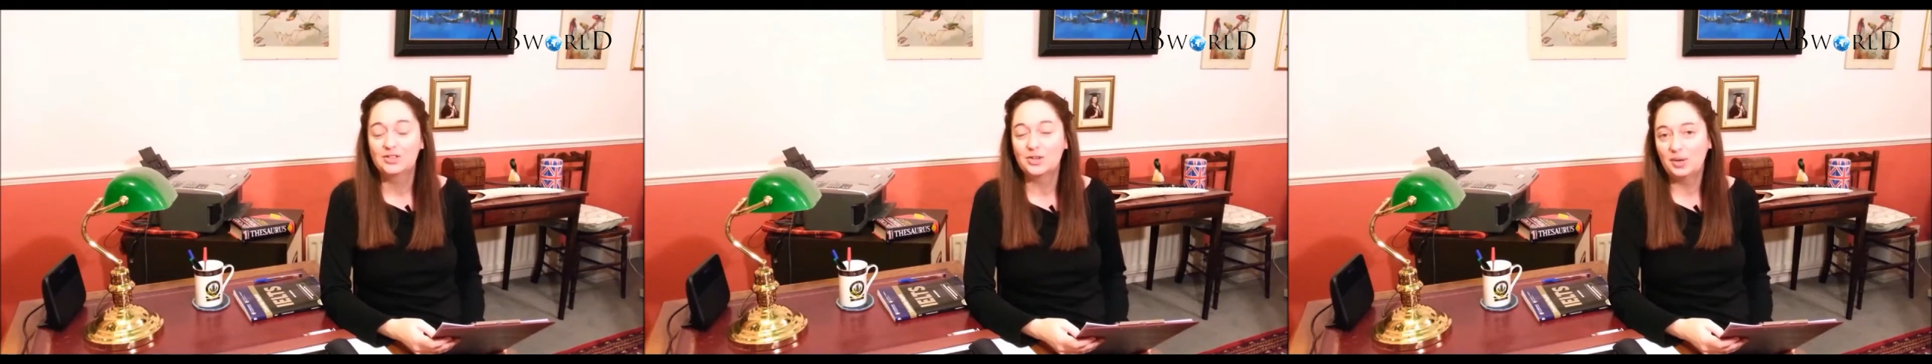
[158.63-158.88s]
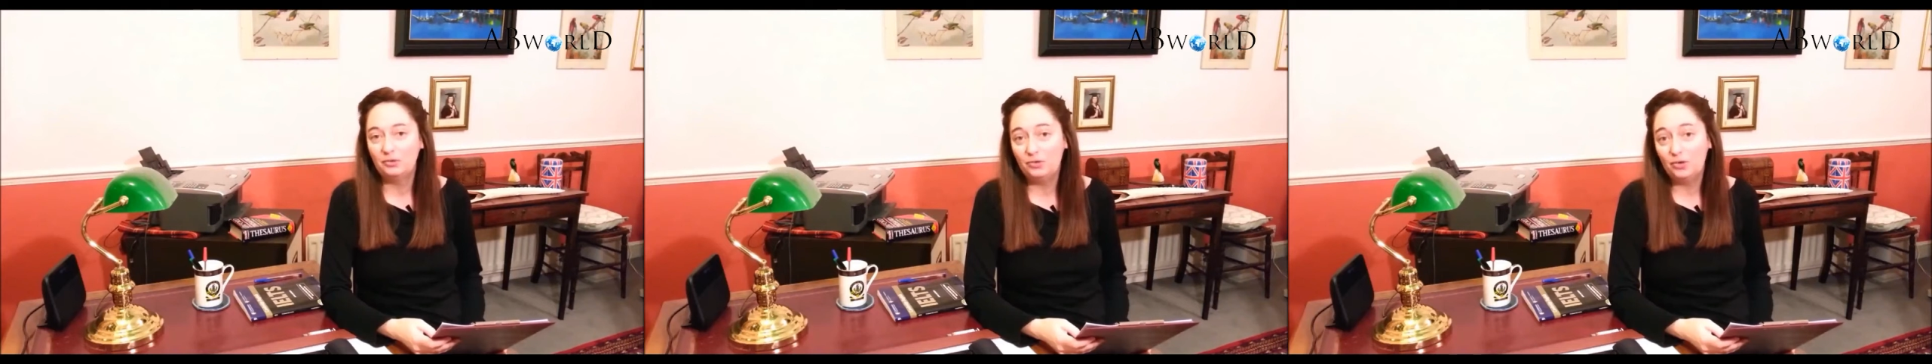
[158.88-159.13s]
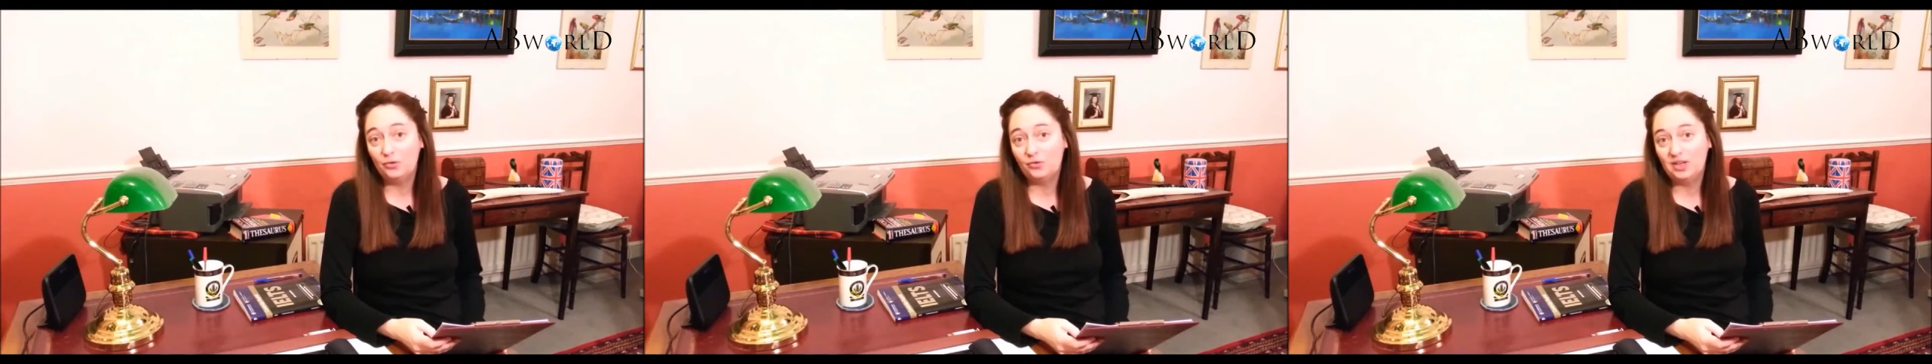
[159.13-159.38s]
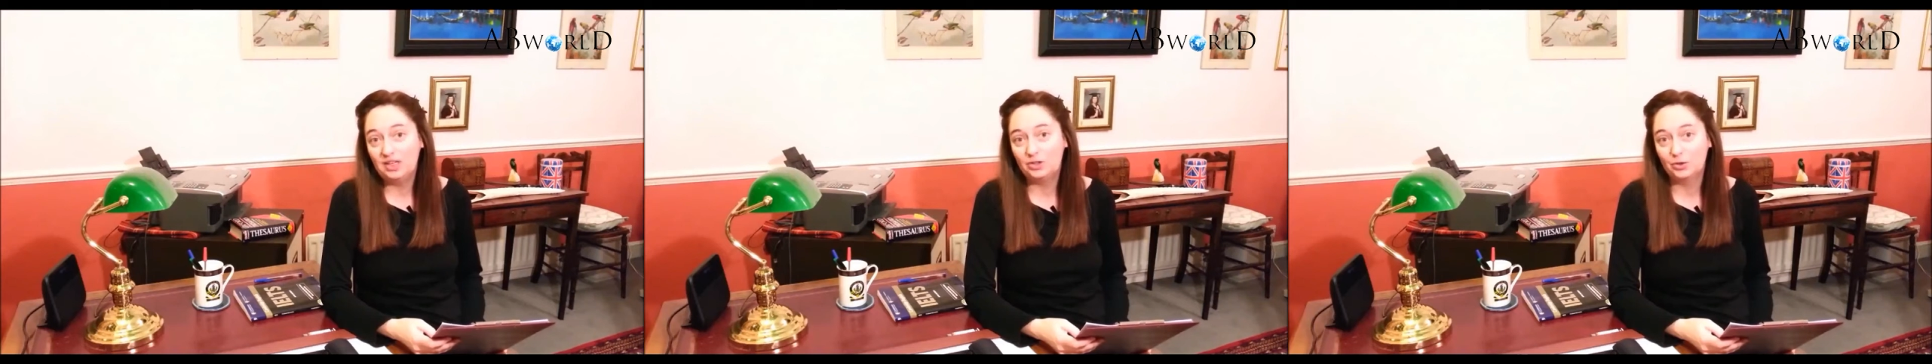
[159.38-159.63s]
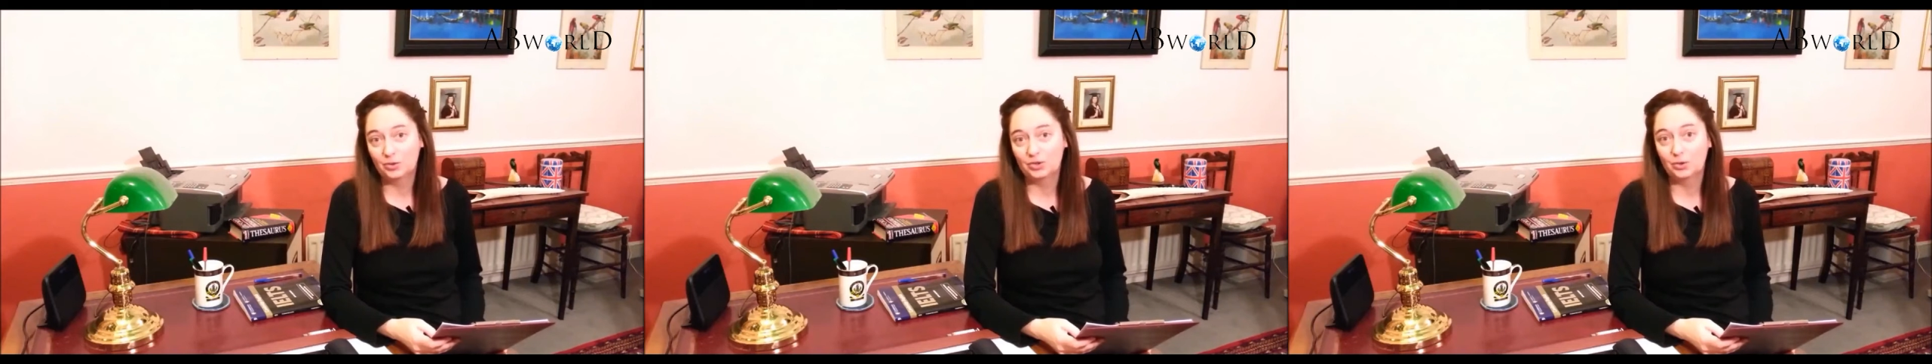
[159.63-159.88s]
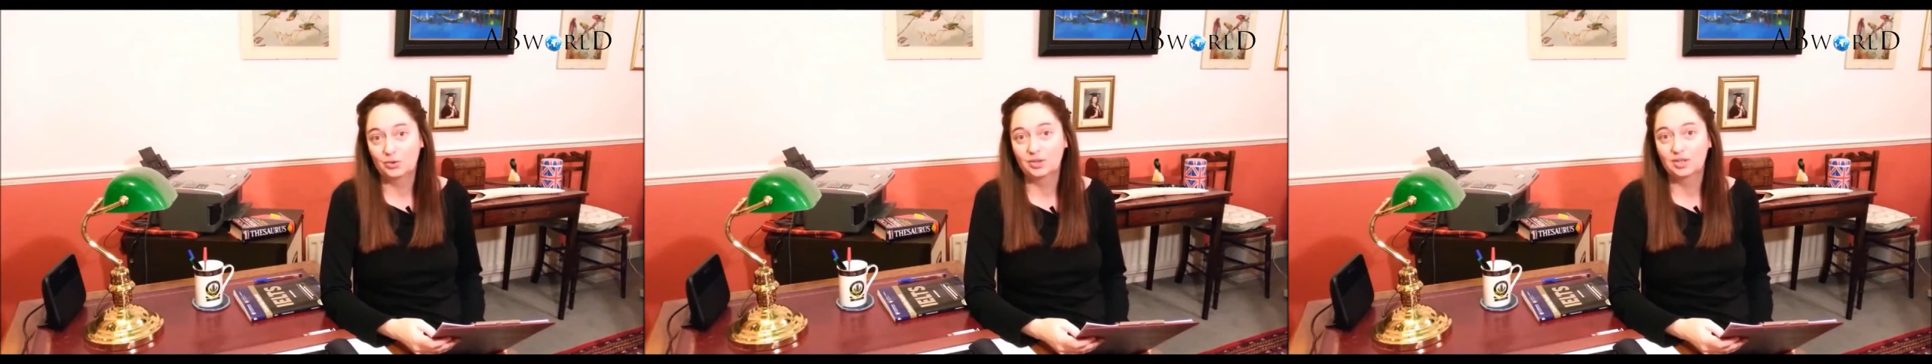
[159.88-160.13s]
So if you finish your
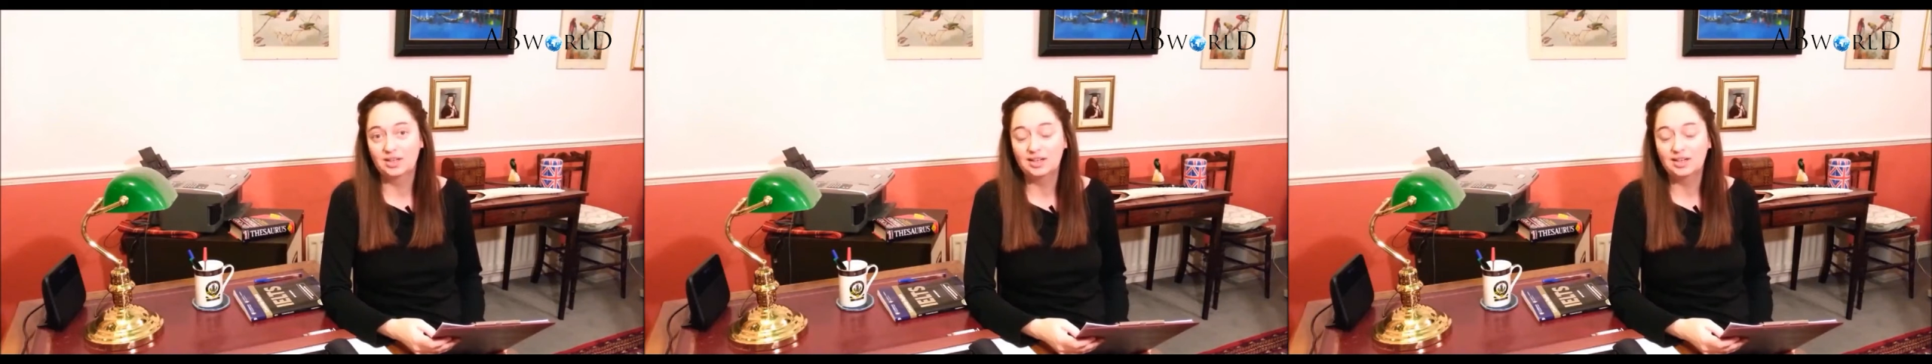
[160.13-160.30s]
talk